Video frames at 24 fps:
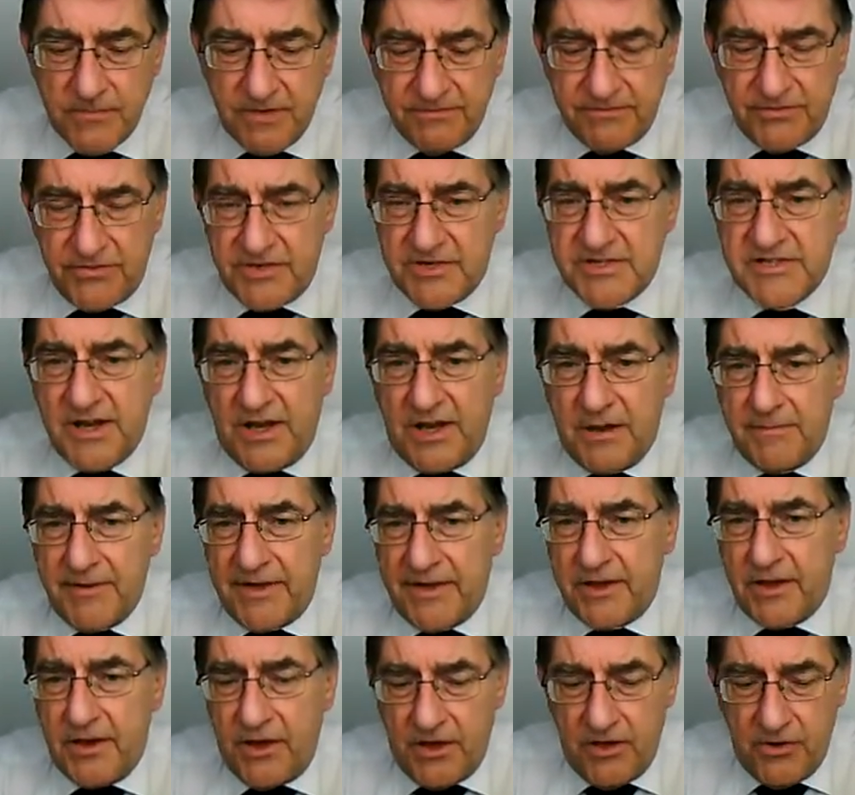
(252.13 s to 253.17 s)
for the
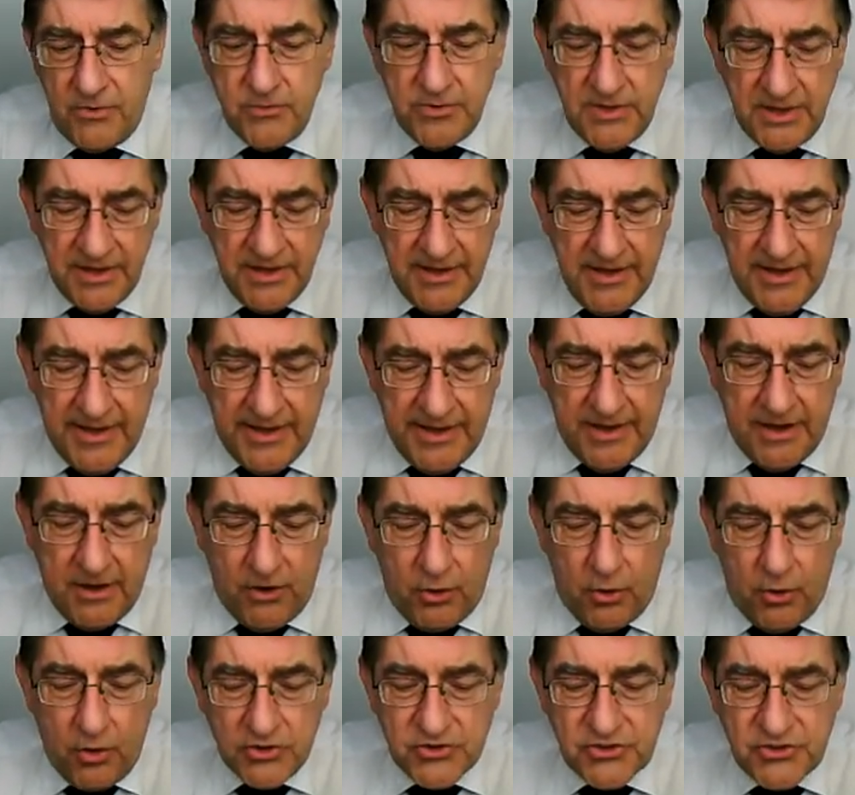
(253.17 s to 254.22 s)
tarmac alone,
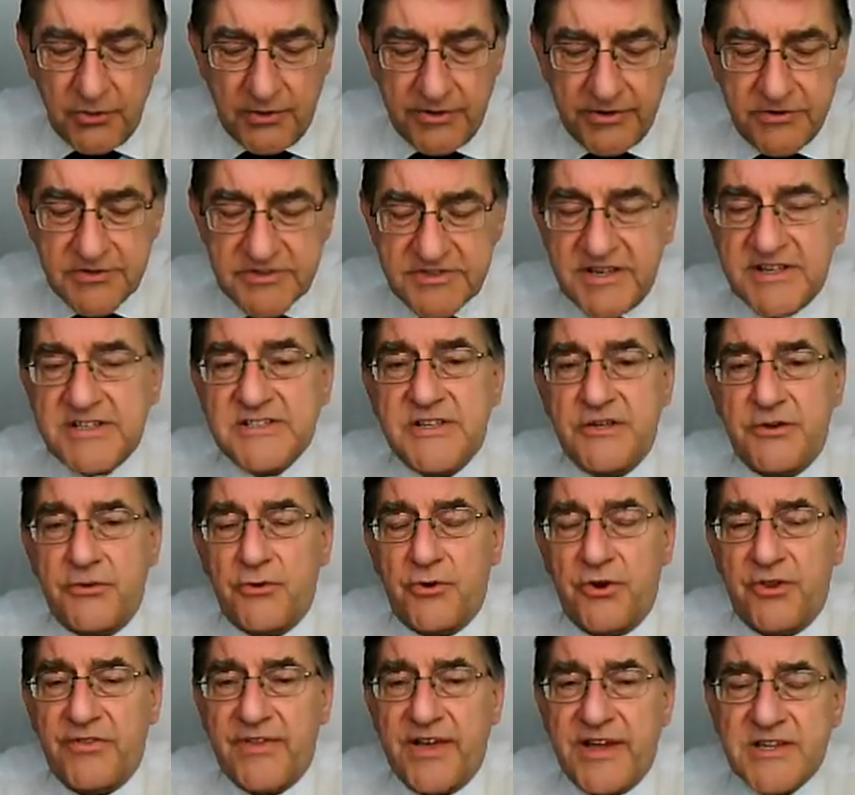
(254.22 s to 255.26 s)
or
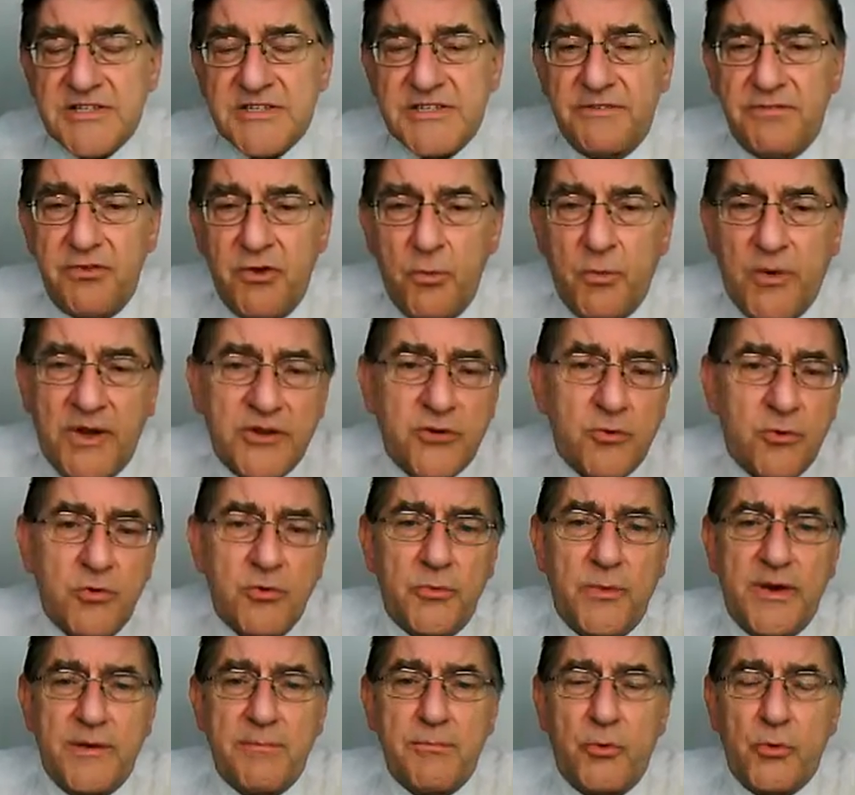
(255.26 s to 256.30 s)
263,000 if it went all the
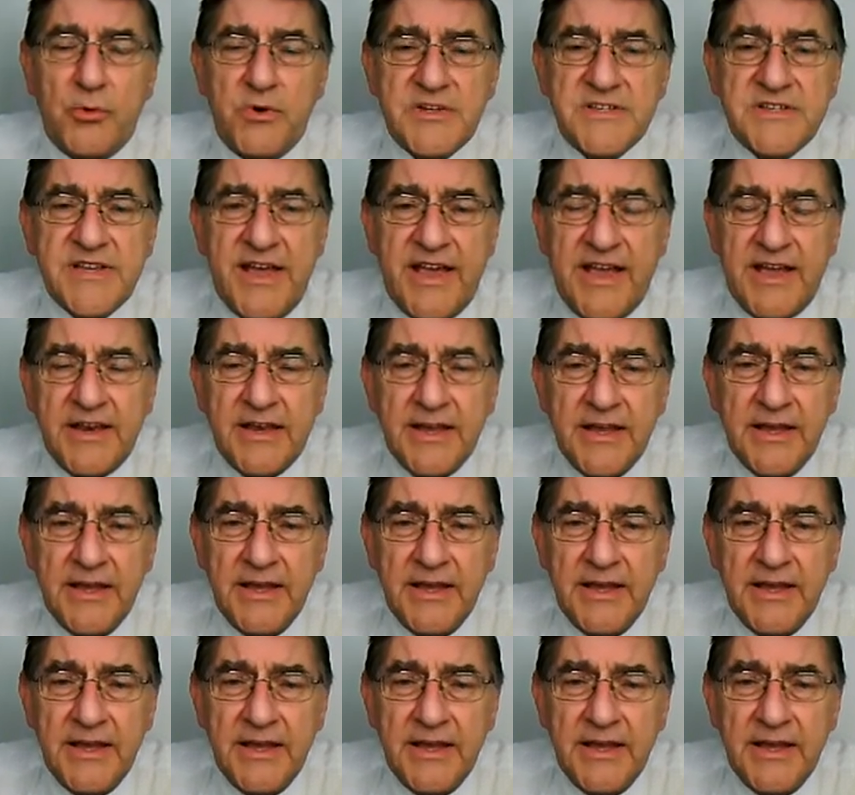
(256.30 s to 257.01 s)
way to Portishead.